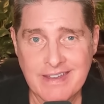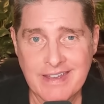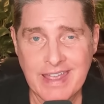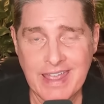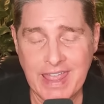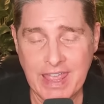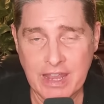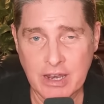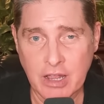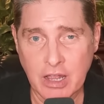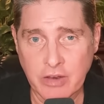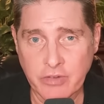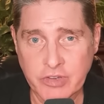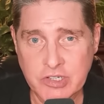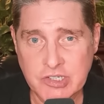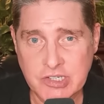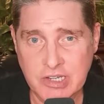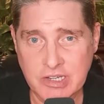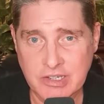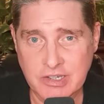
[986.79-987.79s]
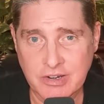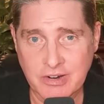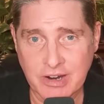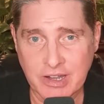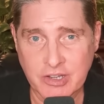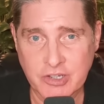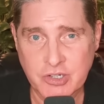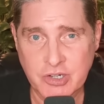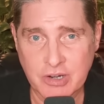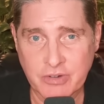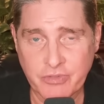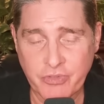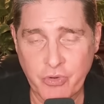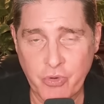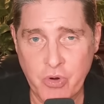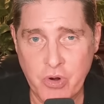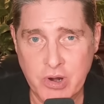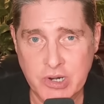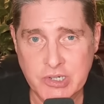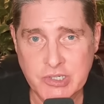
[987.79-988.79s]
and all of a sudden yeah. are ushered
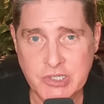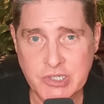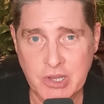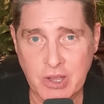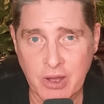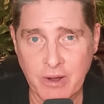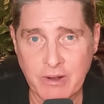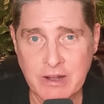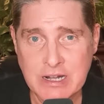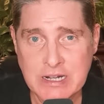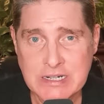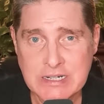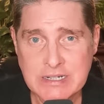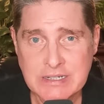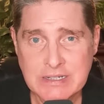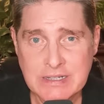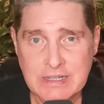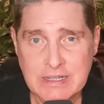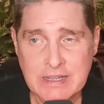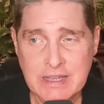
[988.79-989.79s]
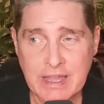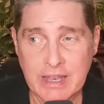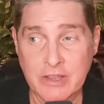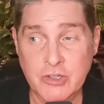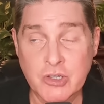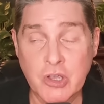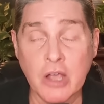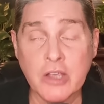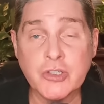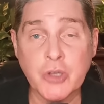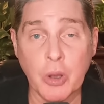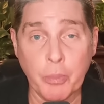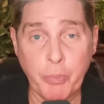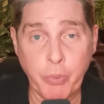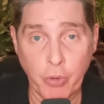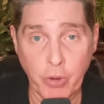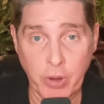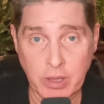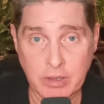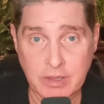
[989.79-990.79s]
forth. So and there's also a
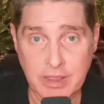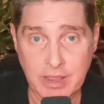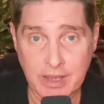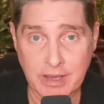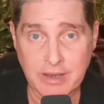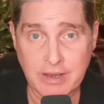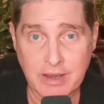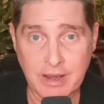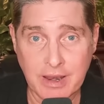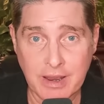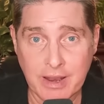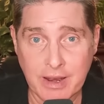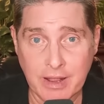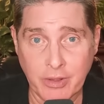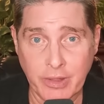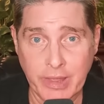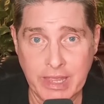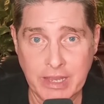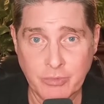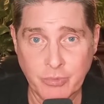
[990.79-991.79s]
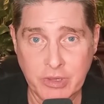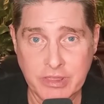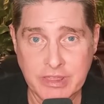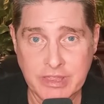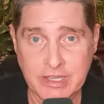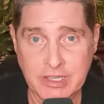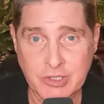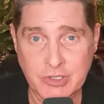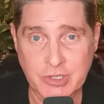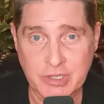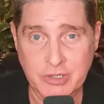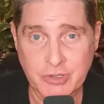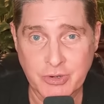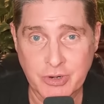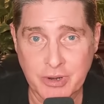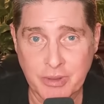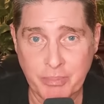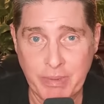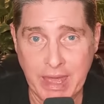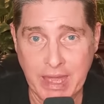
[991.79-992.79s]
point that, and I'll end with this and
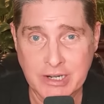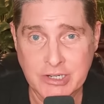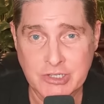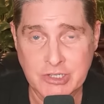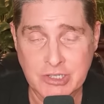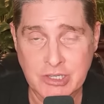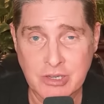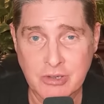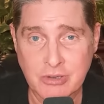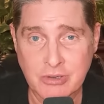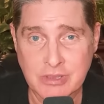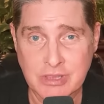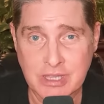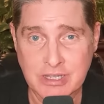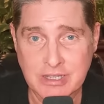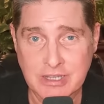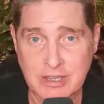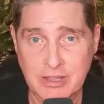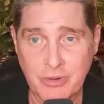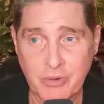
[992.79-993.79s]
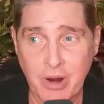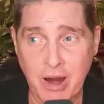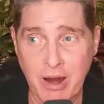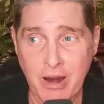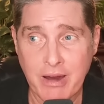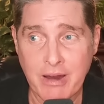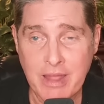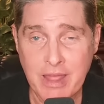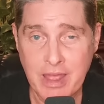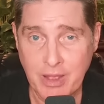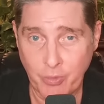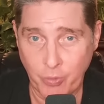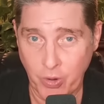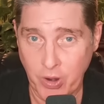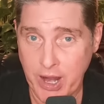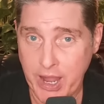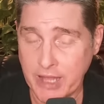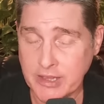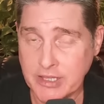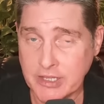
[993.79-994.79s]
turn it back to you that you are, we're
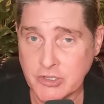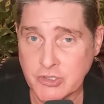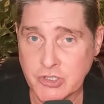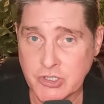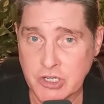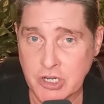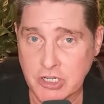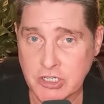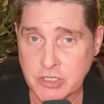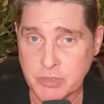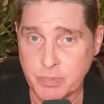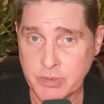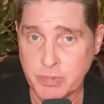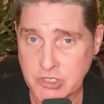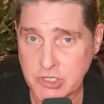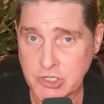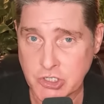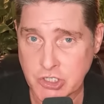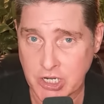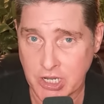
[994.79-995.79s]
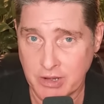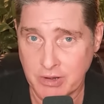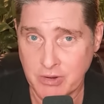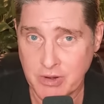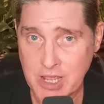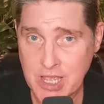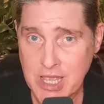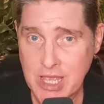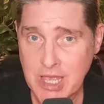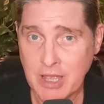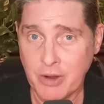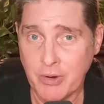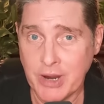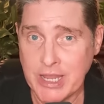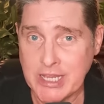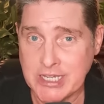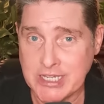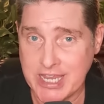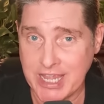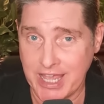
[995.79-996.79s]
at this juxtaposition where
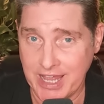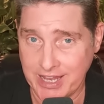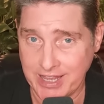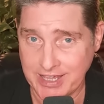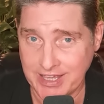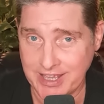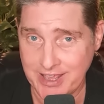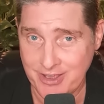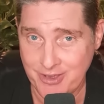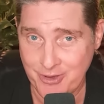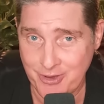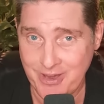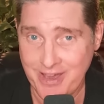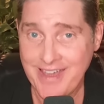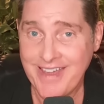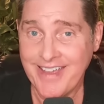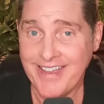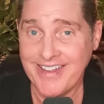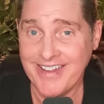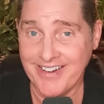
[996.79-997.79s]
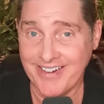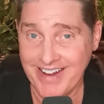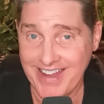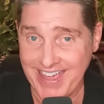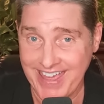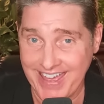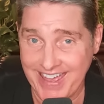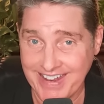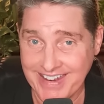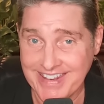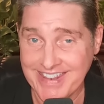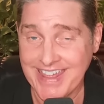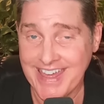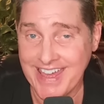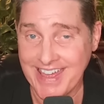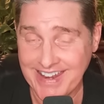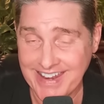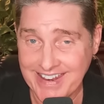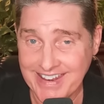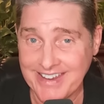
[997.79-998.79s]
he's telling you you're at
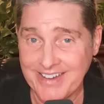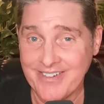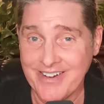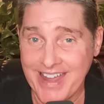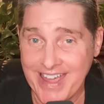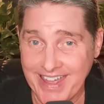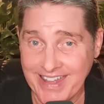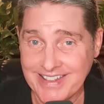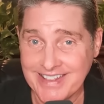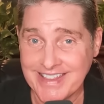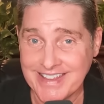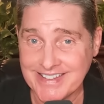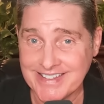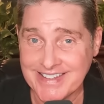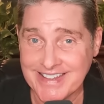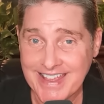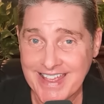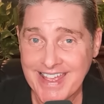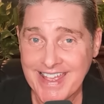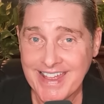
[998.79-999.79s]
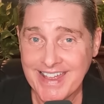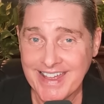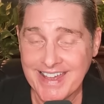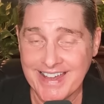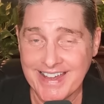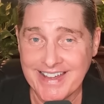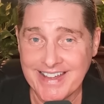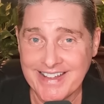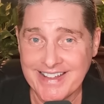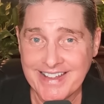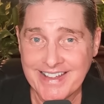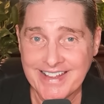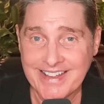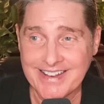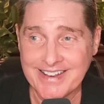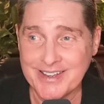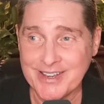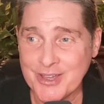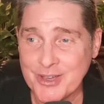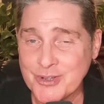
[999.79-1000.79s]
that, you're at this uh,
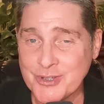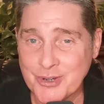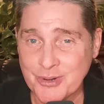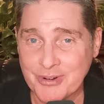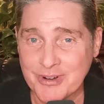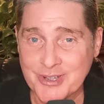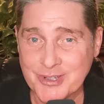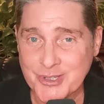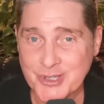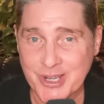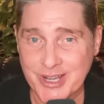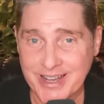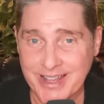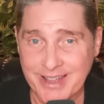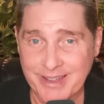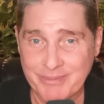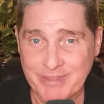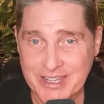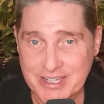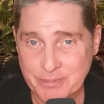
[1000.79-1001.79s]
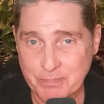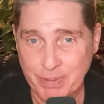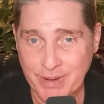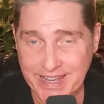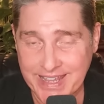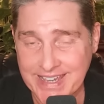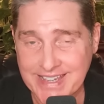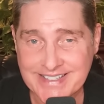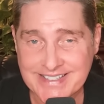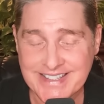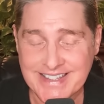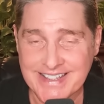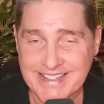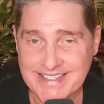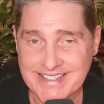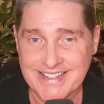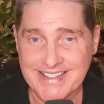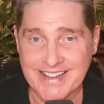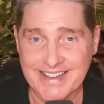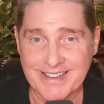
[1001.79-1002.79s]
New Jerusalem, this place,
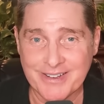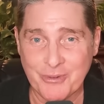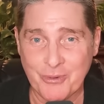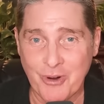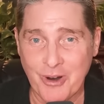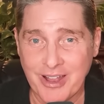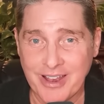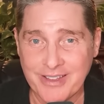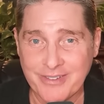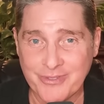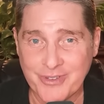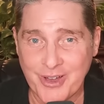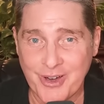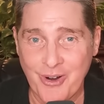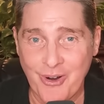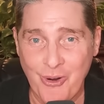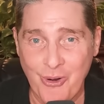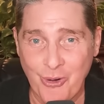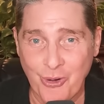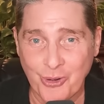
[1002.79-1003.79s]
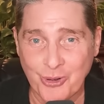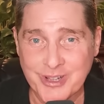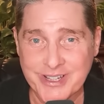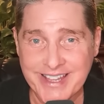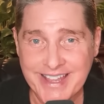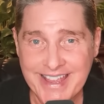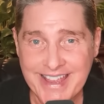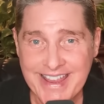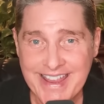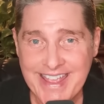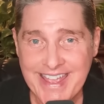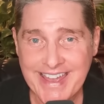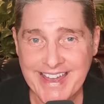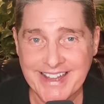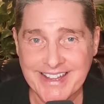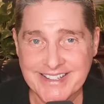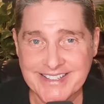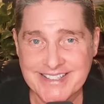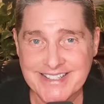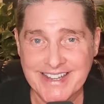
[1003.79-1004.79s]
this uh, wall of gold
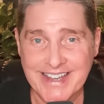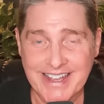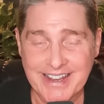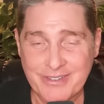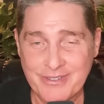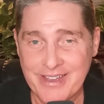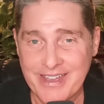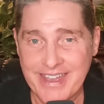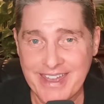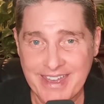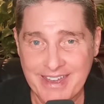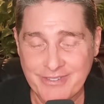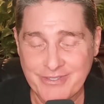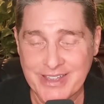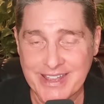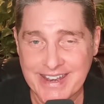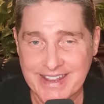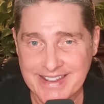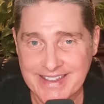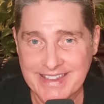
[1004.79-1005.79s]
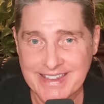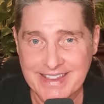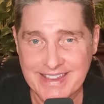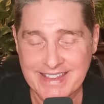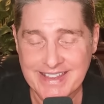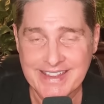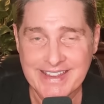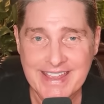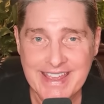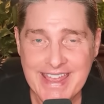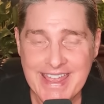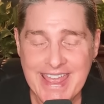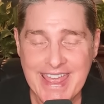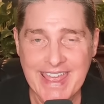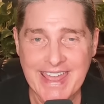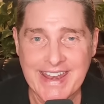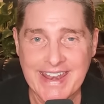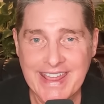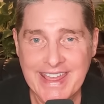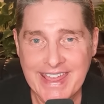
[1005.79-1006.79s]
outside of heaven, uh,
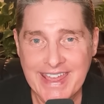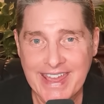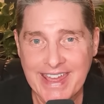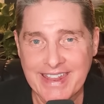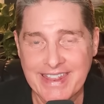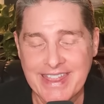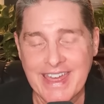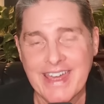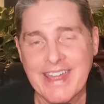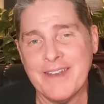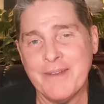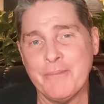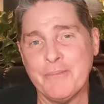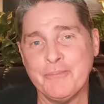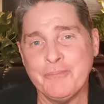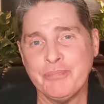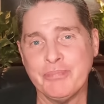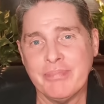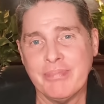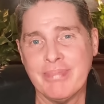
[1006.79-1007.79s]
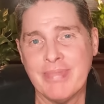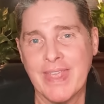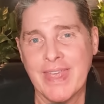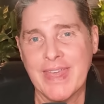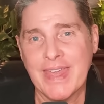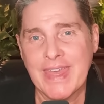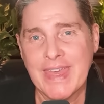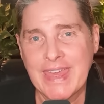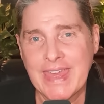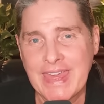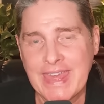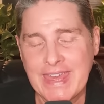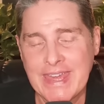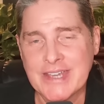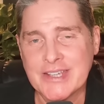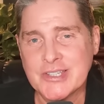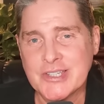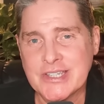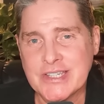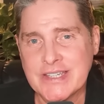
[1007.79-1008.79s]
and and that he
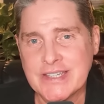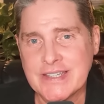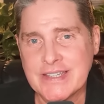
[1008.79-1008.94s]
is